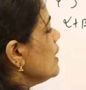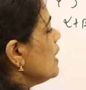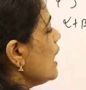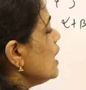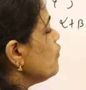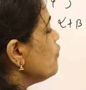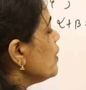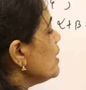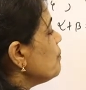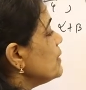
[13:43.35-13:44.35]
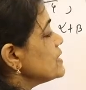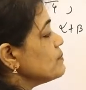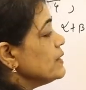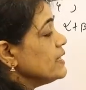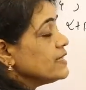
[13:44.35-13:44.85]
alpha plus
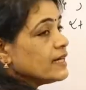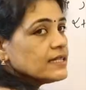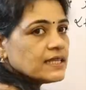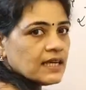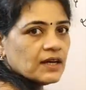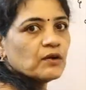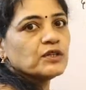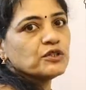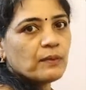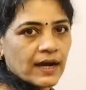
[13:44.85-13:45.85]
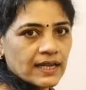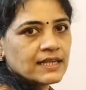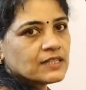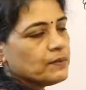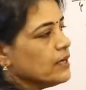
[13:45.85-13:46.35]
beta is equal to
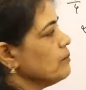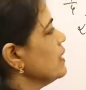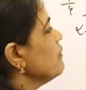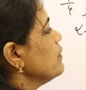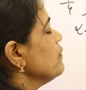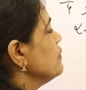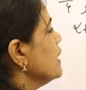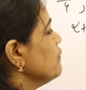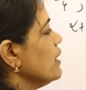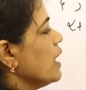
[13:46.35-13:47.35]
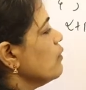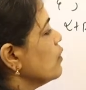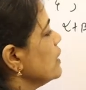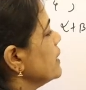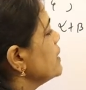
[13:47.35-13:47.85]
minus b by what that we have
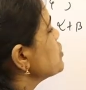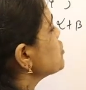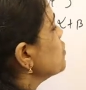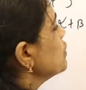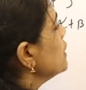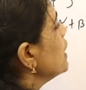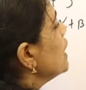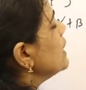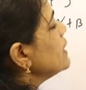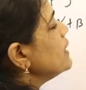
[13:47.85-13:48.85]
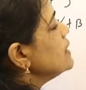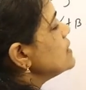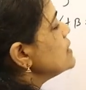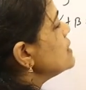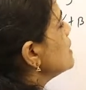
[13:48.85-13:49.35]
already shown, that this
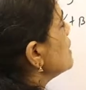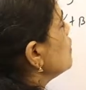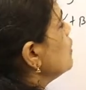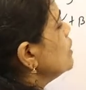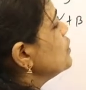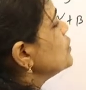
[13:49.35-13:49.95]
is equal